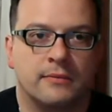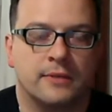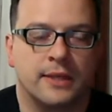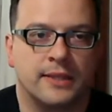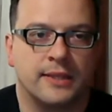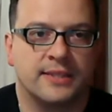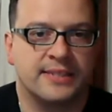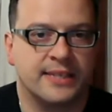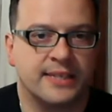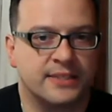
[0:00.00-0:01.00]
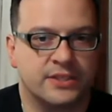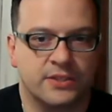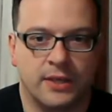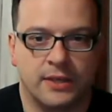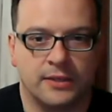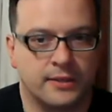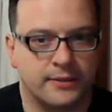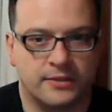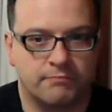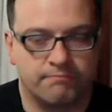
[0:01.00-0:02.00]
the sixth, I
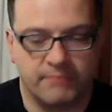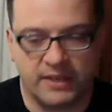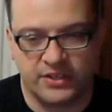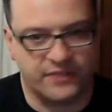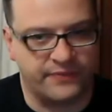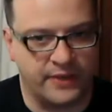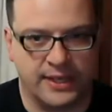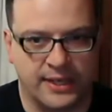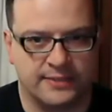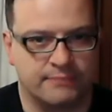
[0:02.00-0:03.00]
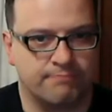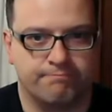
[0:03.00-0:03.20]
just feel like it's